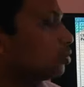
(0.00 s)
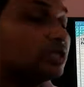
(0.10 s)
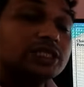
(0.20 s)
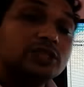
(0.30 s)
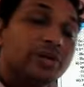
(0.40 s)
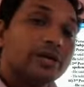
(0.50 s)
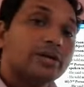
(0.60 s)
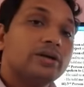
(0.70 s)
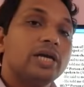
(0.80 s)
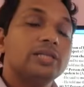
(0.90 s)
both the
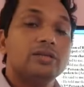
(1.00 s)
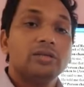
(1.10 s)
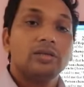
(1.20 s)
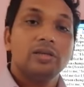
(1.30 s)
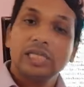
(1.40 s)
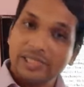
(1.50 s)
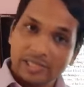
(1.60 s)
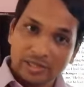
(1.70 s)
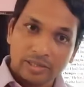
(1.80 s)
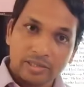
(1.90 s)
speaker and the
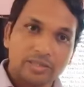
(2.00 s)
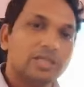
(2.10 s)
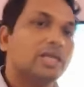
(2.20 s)
listener,